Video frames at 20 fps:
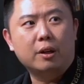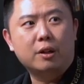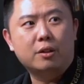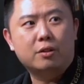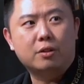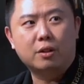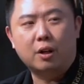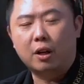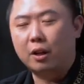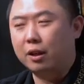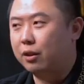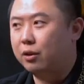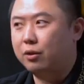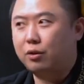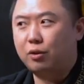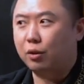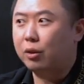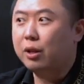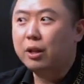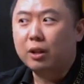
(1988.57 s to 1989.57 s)
It's not a
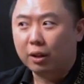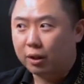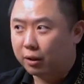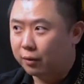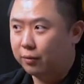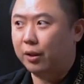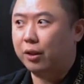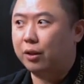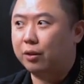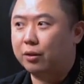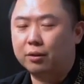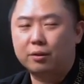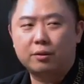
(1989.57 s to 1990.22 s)
thirty dollar figure.